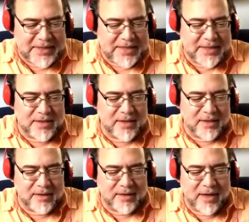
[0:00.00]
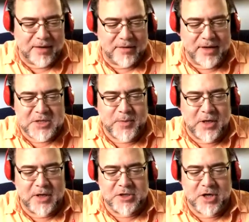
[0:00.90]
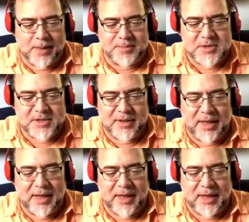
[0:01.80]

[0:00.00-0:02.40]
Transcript: In counter espionage ops.